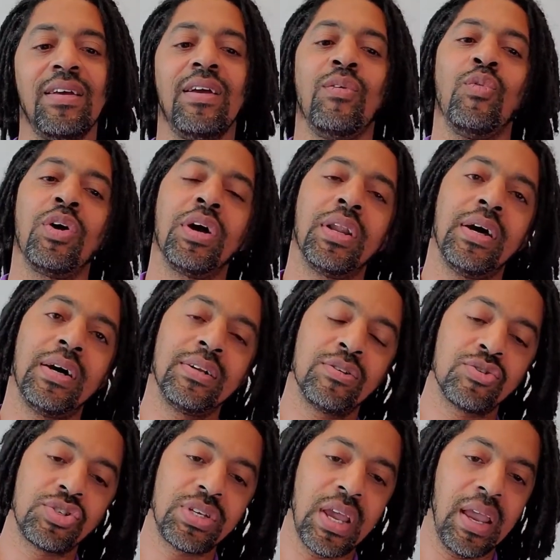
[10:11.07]
We're going to
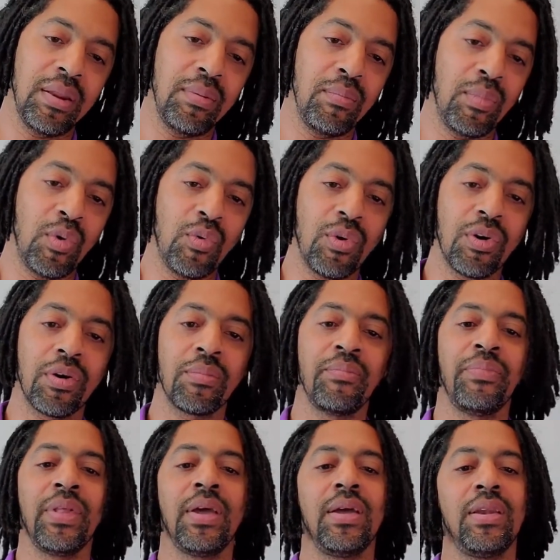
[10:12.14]
understand more.
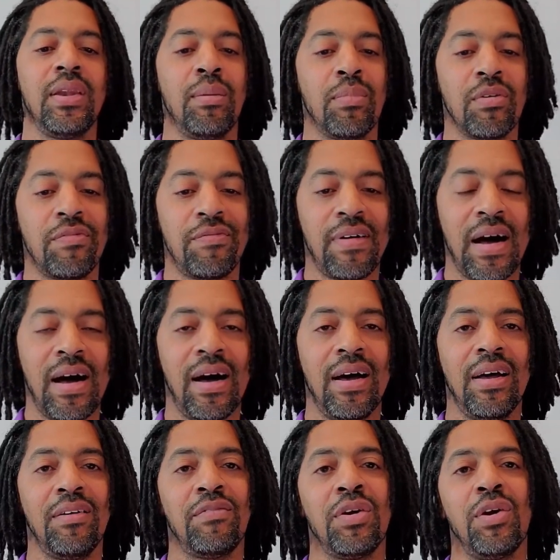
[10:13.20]
Number
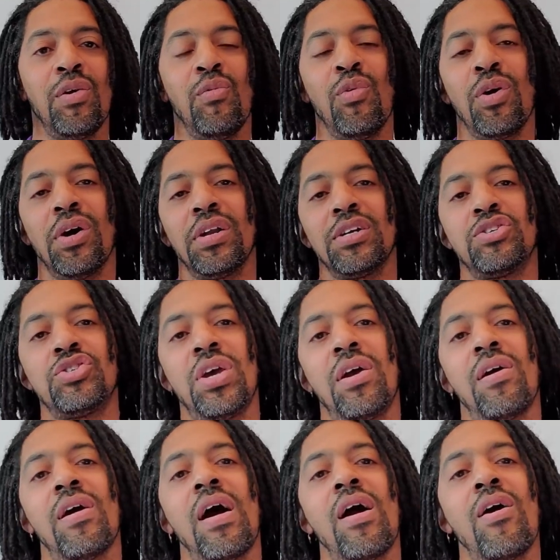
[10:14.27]
5, we're going to
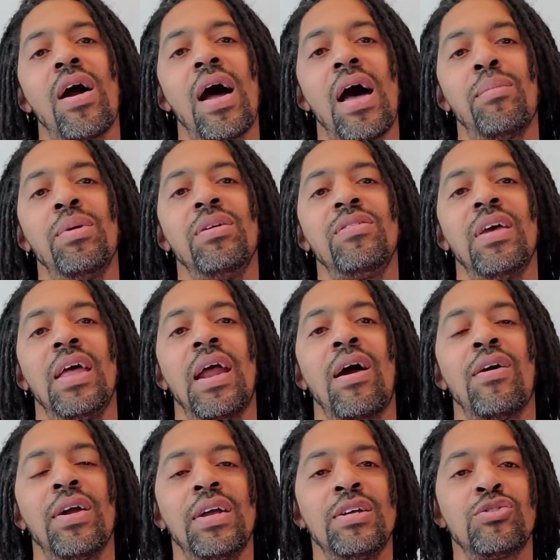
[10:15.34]
share our hobbies and
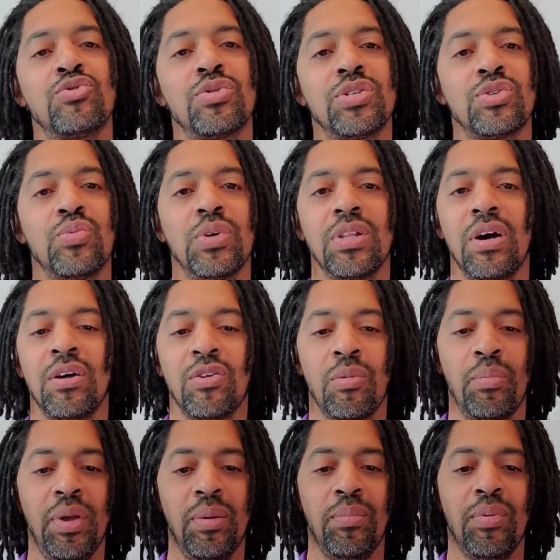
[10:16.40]
our interests with other
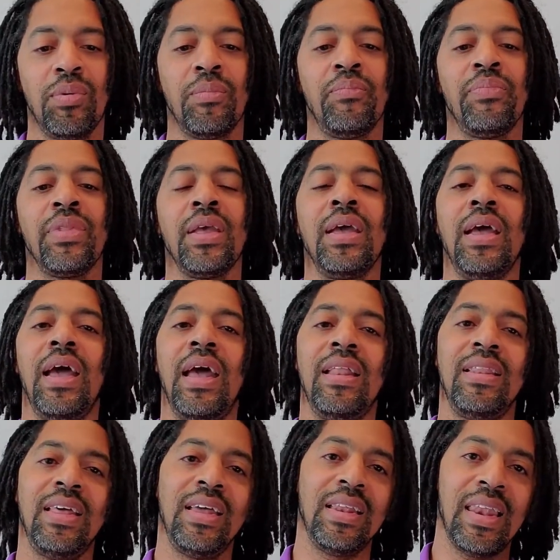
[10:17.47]
people. And
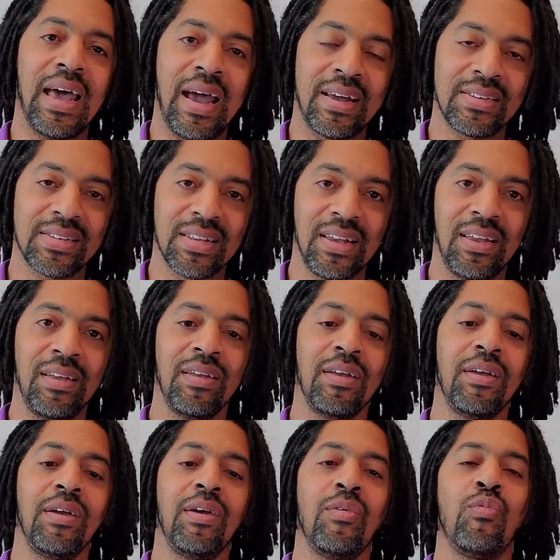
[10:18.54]
then lastly,
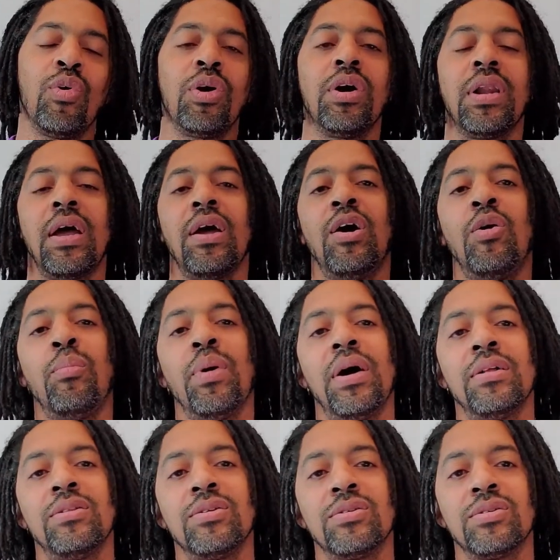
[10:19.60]
we're going to help
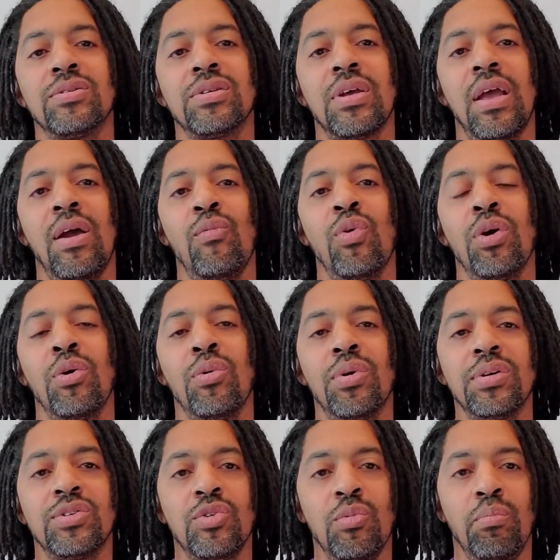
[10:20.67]
others, and we're going
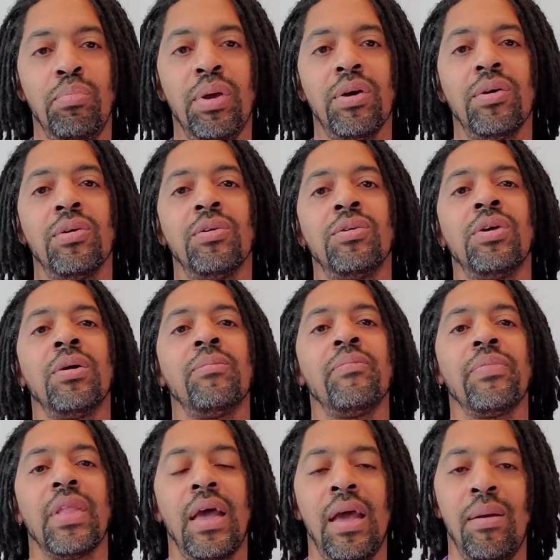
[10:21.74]
to build
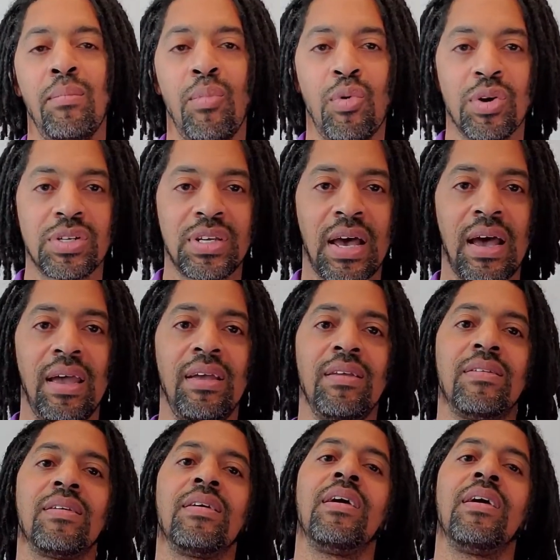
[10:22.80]
a more tight,
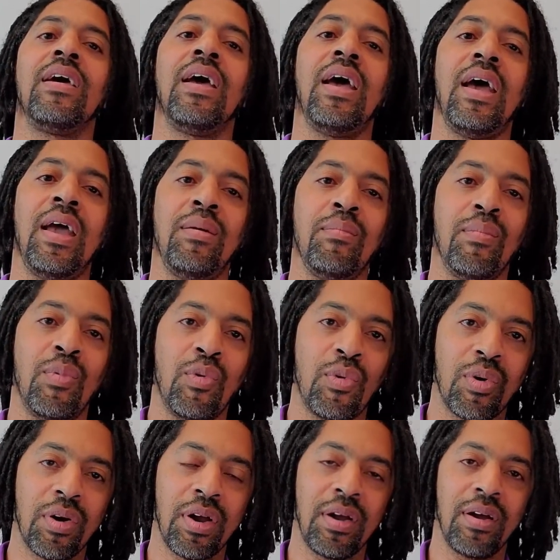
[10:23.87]
a
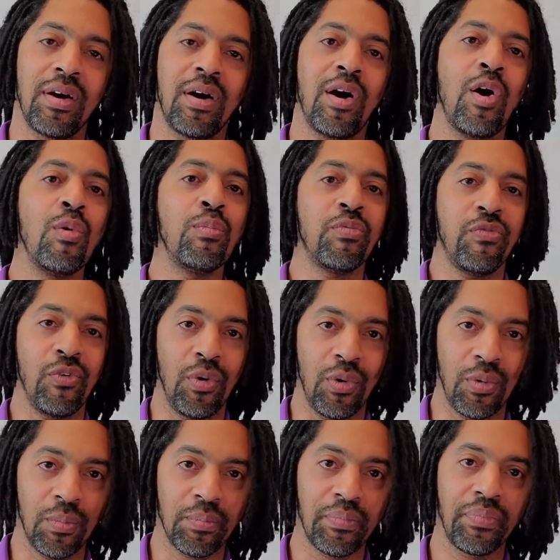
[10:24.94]
more
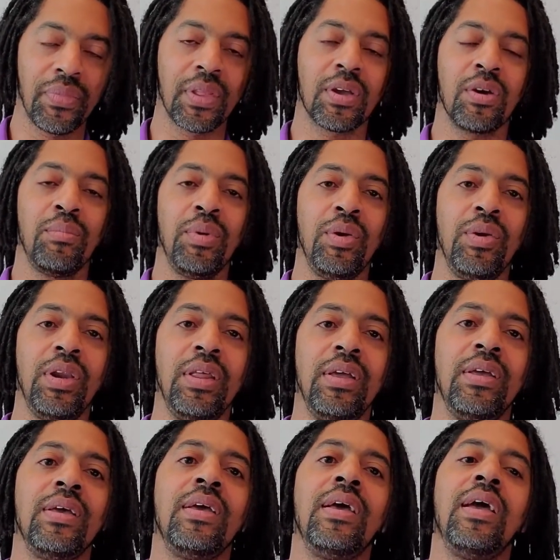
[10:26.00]
hopeful community
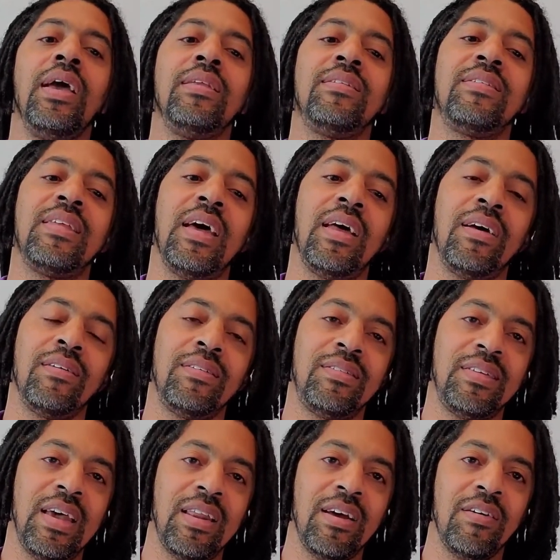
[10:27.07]

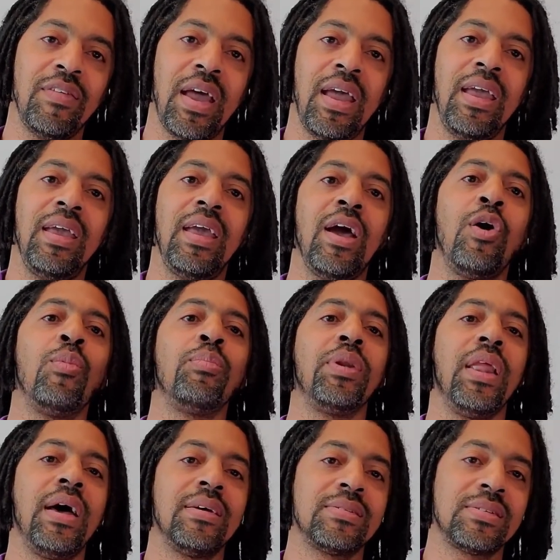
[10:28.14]
instead of a
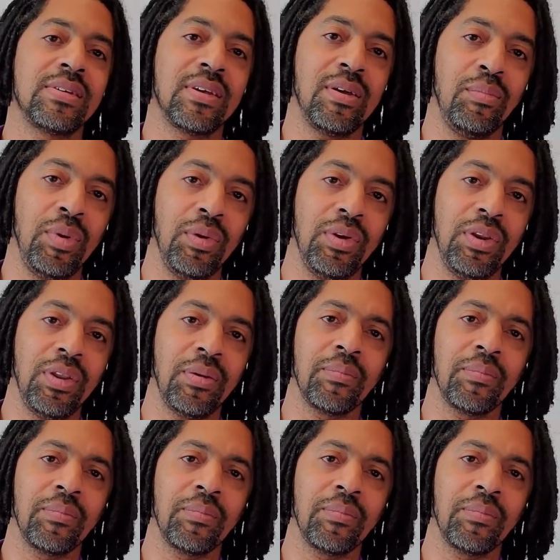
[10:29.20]
helpless community.